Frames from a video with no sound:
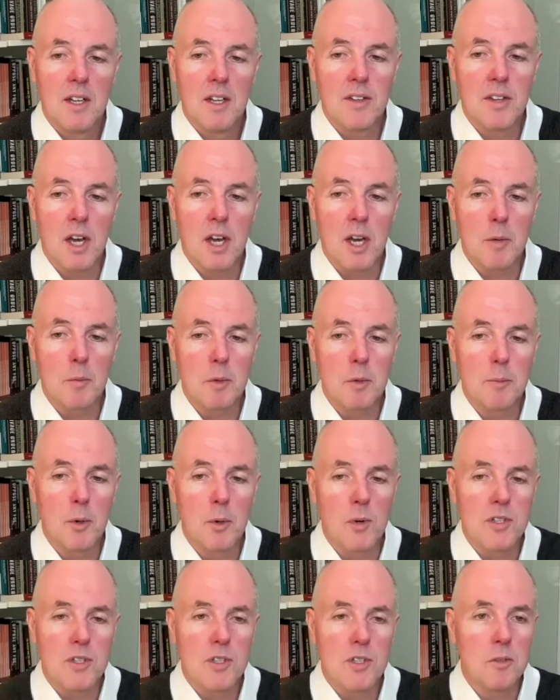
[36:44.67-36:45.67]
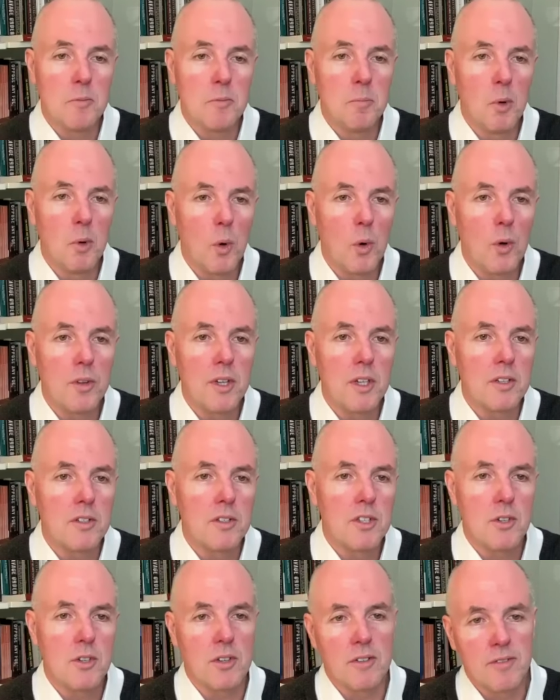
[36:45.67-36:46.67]
that I would point to more than
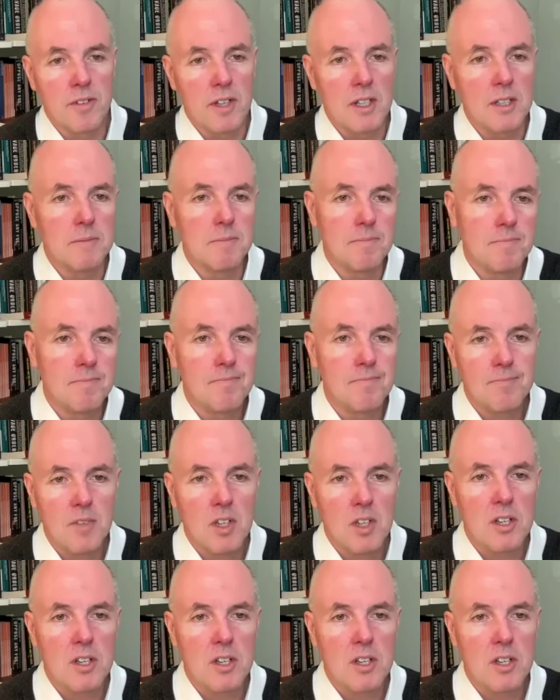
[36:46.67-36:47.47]
sort of um,